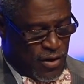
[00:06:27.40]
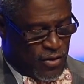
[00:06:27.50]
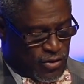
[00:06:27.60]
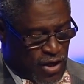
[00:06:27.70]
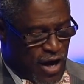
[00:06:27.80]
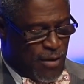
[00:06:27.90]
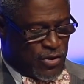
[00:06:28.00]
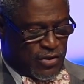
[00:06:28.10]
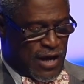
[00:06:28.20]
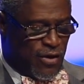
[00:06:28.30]
The time
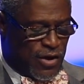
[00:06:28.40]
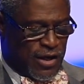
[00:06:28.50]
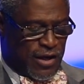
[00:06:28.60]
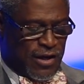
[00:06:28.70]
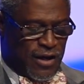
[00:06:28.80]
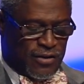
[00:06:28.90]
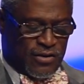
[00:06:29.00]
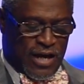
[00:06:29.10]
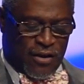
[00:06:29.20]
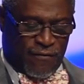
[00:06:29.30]
is now to get
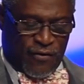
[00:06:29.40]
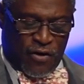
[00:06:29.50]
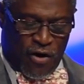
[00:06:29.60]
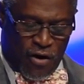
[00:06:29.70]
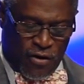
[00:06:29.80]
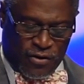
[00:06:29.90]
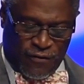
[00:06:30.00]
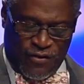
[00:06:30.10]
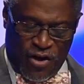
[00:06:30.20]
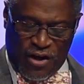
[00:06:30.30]
guns out of the cars
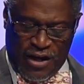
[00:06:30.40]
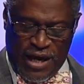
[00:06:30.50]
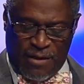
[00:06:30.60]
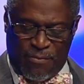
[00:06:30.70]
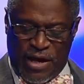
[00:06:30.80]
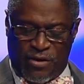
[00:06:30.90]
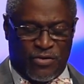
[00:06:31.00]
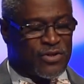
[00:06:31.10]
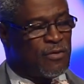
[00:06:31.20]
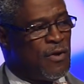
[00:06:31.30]
of young
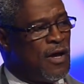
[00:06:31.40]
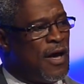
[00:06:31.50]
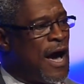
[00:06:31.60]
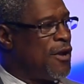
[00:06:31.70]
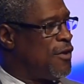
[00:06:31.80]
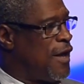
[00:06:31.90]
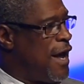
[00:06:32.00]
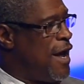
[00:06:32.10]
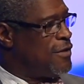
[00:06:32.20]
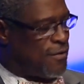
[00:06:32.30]
gangbangers, out of the
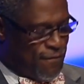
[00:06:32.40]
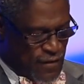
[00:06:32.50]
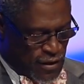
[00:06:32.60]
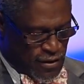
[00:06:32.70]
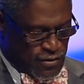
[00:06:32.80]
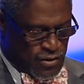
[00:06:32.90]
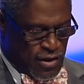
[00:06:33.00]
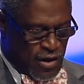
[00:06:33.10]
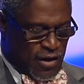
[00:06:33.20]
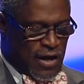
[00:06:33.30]
hands of felons
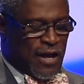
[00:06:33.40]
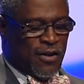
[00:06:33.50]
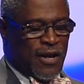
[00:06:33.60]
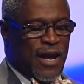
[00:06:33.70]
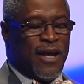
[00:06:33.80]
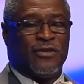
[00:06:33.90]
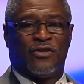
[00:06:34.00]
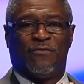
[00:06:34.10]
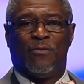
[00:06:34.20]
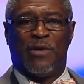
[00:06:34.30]
and out of the hands
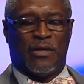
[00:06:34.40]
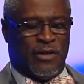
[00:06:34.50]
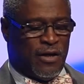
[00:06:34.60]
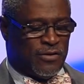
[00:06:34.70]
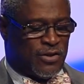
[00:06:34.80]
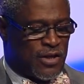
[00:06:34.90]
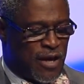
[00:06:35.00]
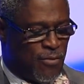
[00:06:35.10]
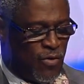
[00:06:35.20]
of the mentally unstable.